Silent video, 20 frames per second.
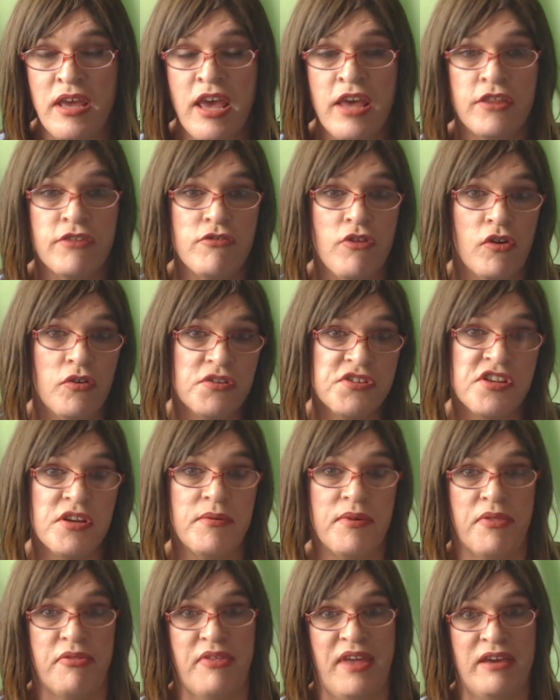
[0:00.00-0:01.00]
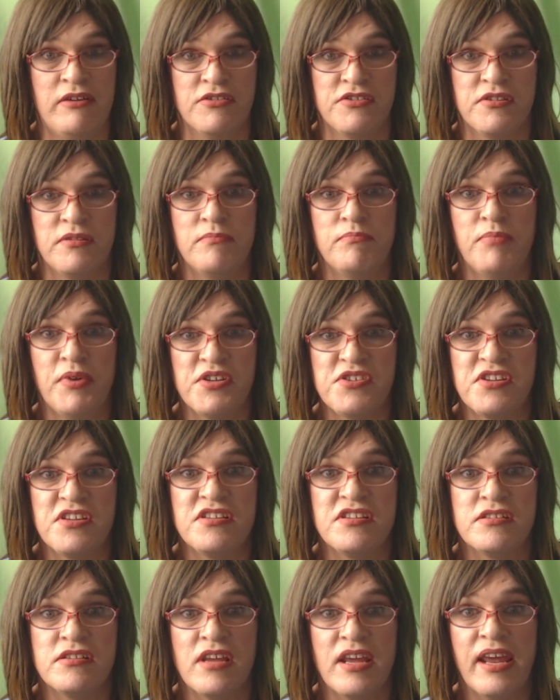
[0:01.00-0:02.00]
There are also 1,000
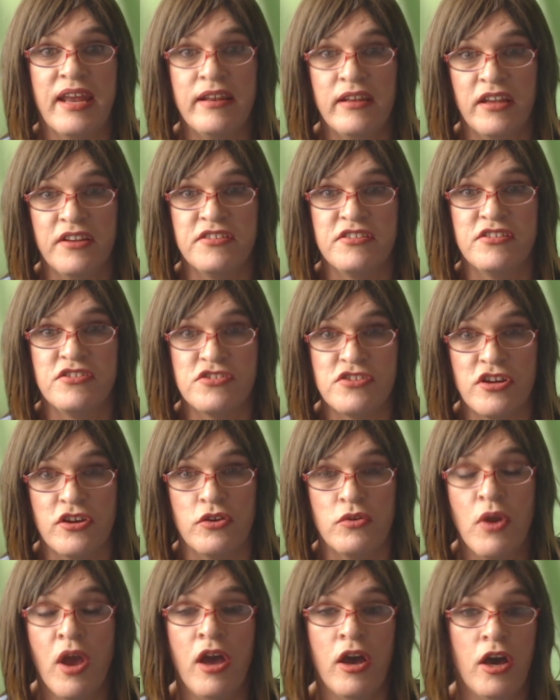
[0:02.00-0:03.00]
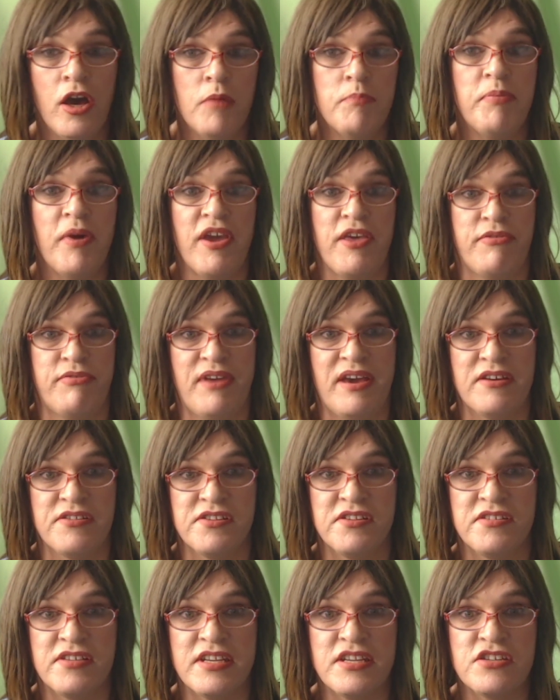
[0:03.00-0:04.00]
buses in London too, up by
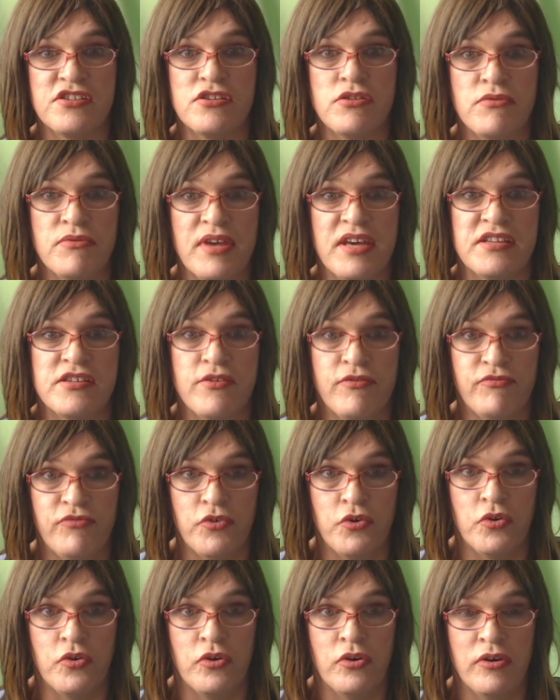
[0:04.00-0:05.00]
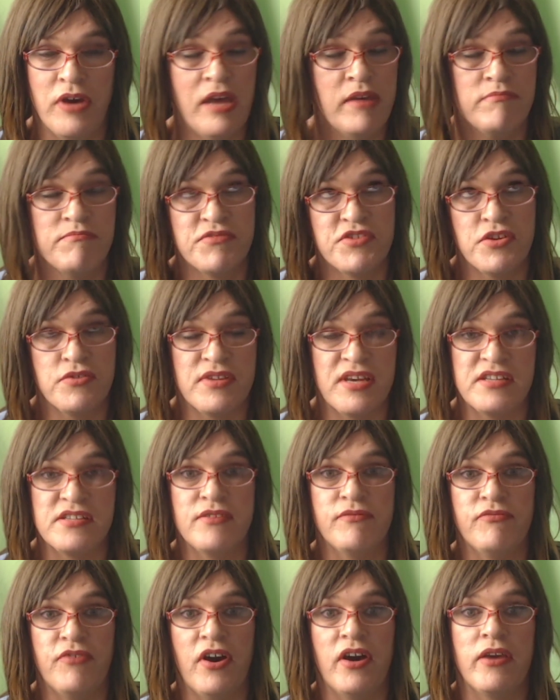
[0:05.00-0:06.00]
1,000 since
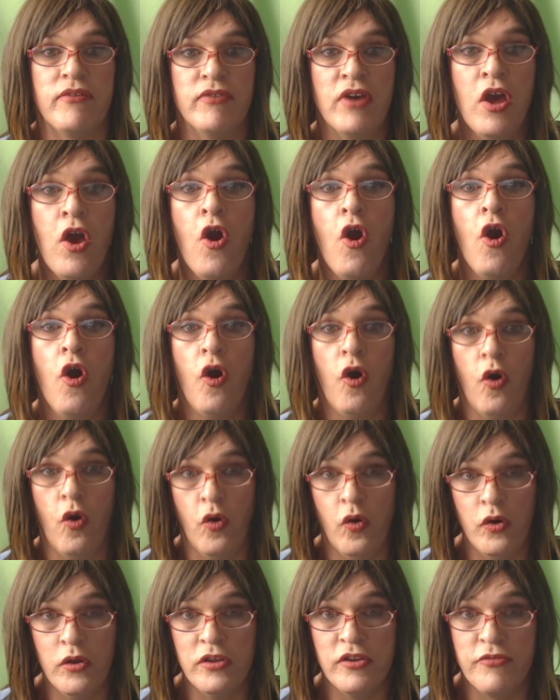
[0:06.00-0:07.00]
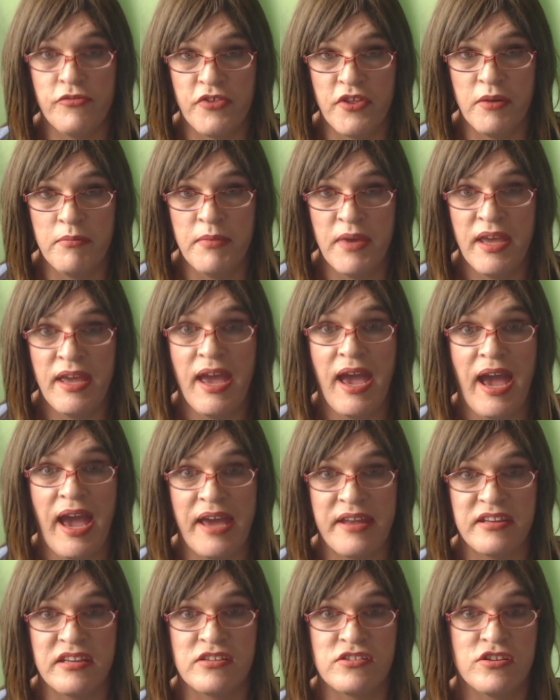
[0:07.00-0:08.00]
2005. All of them
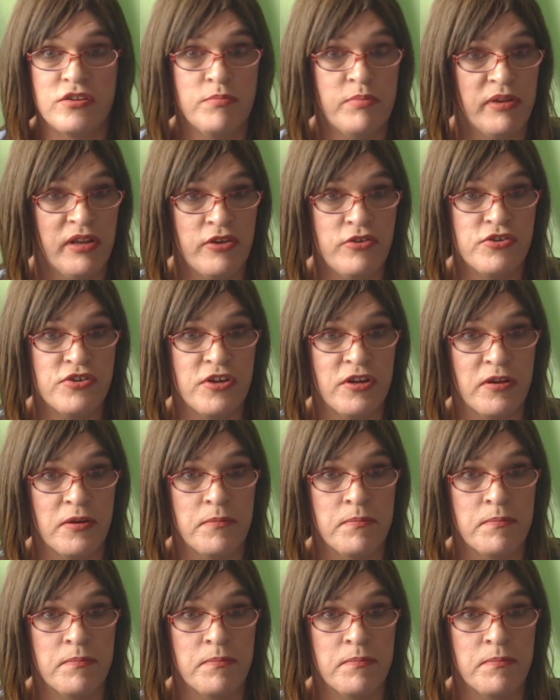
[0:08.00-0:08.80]
adding to pollution.